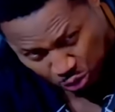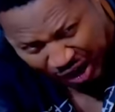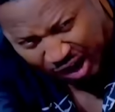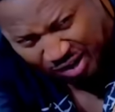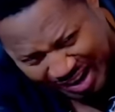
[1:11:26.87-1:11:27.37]

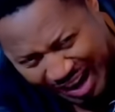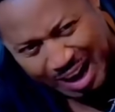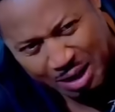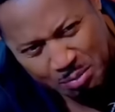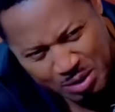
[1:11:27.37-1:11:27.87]
Look at
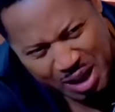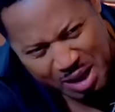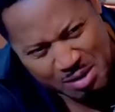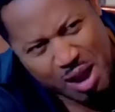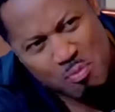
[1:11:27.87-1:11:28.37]
how
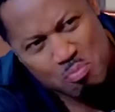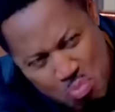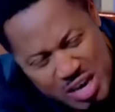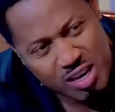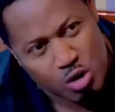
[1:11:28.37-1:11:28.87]
calm
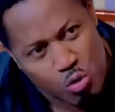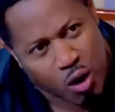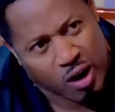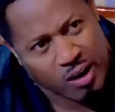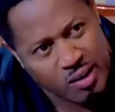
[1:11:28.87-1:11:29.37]
and
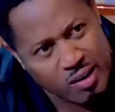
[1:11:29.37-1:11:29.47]
meek